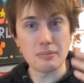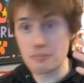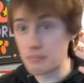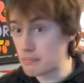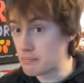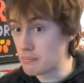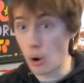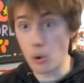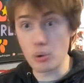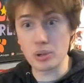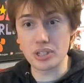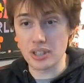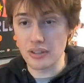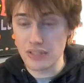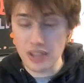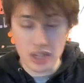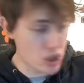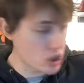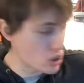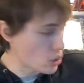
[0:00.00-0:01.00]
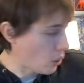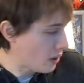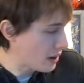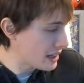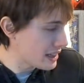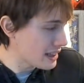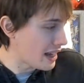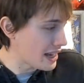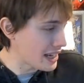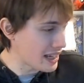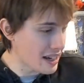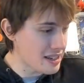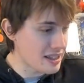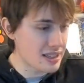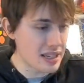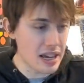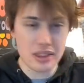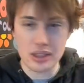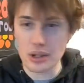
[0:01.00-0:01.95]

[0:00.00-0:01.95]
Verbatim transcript: most of this story, like I said,